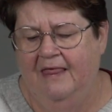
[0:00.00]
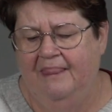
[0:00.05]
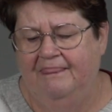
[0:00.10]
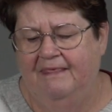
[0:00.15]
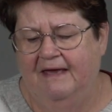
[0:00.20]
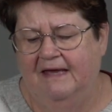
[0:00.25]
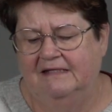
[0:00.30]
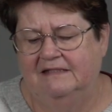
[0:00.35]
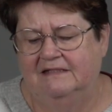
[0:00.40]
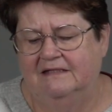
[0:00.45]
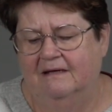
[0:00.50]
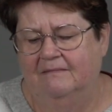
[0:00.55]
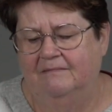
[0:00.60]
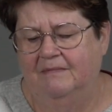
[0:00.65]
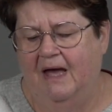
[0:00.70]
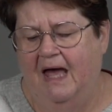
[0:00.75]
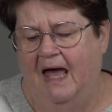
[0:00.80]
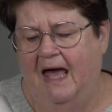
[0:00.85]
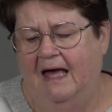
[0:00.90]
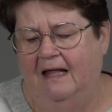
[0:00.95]
There's
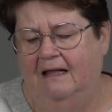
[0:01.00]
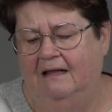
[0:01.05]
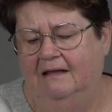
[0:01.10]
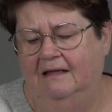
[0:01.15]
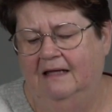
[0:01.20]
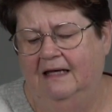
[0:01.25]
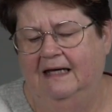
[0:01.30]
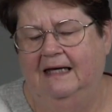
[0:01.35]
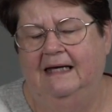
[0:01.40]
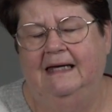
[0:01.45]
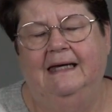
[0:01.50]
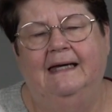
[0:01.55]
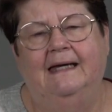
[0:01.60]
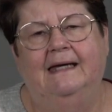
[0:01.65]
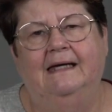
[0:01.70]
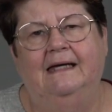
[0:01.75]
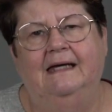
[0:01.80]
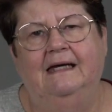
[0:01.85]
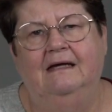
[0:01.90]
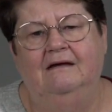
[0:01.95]
some
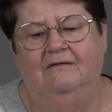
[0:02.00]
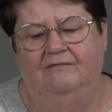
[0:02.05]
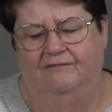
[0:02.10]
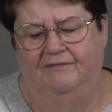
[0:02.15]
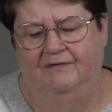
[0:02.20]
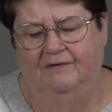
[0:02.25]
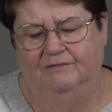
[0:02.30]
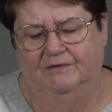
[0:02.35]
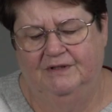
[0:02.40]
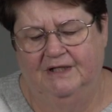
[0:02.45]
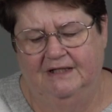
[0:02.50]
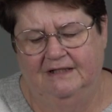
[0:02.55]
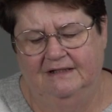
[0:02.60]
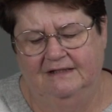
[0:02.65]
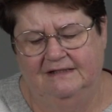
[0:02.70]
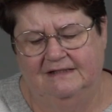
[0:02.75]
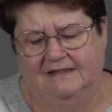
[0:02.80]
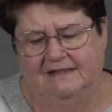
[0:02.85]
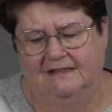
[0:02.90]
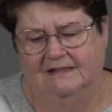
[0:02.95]
LED
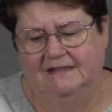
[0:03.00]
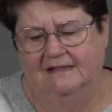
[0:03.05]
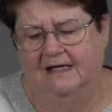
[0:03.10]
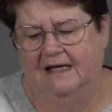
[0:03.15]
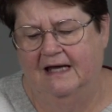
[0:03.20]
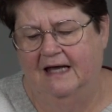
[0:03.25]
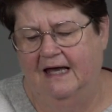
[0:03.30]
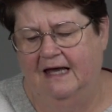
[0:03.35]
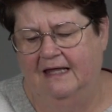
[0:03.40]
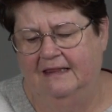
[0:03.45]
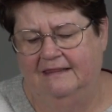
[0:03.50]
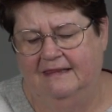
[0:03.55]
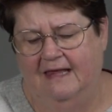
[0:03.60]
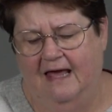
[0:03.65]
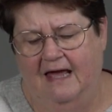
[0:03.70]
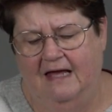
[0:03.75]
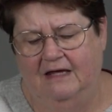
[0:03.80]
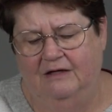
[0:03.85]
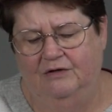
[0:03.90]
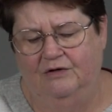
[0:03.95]
filters
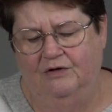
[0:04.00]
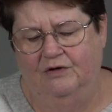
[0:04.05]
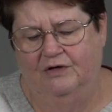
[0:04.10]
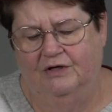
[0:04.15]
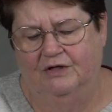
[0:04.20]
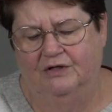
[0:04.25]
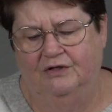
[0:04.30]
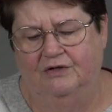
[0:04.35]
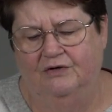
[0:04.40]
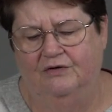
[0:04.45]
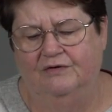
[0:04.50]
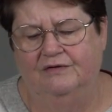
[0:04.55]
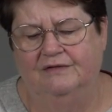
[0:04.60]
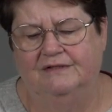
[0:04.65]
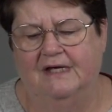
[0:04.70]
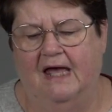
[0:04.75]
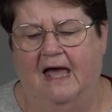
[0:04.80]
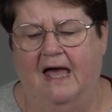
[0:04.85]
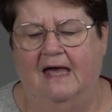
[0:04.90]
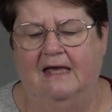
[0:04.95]
that you can
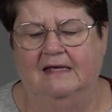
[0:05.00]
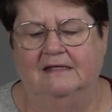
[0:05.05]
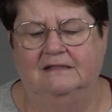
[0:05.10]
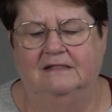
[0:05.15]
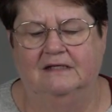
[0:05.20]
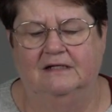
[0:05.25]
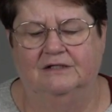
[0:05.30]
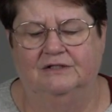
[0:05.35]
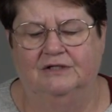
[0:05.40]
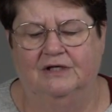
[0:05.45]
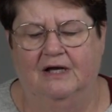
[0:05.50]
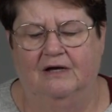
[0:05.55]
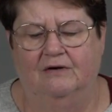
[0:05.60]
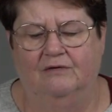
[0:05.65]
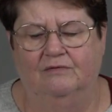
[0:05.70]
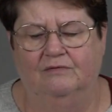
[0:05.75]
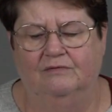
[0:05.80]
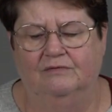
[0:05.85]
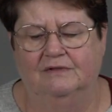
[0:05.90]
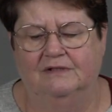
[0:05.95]
use as
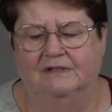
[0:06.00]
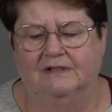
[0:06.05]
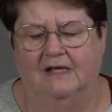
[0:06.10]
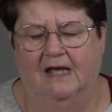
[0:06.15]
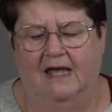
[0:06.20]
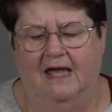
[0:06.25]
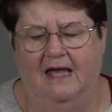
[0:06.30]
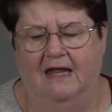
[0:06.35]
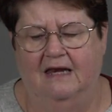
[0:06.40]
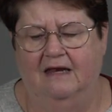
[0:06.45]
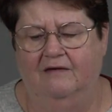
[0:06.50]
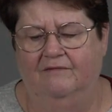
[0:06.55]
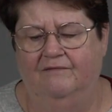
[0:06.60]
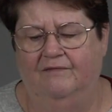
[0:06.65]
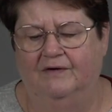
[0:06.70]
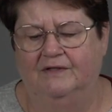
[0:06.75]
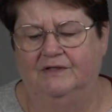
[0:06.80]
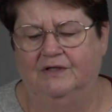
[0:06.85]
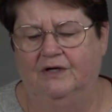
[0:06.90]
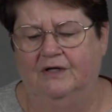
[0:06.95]
gels, and if
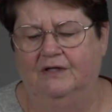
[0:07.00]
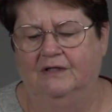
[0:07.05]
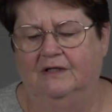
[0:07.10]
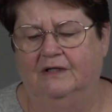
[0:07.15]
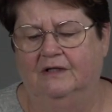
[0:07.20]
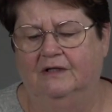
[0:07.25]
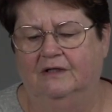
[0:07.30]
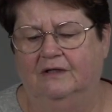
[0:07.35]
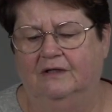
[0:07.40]
I turn the